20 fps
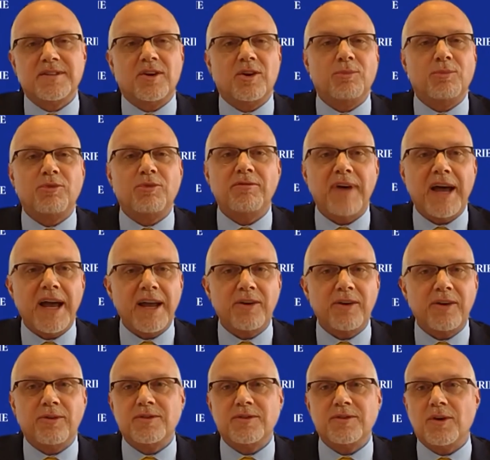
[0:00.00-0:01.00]
and our
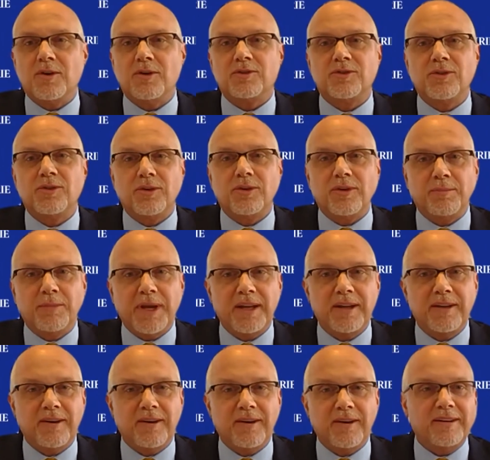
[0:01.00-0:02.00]
providers all took a
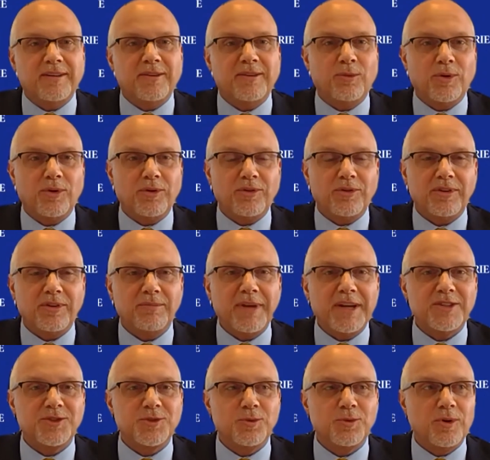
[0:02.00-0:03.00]
pay cut in order to
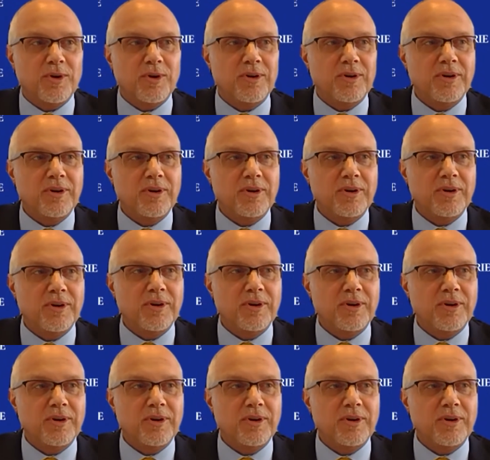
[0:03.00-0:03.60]
make sure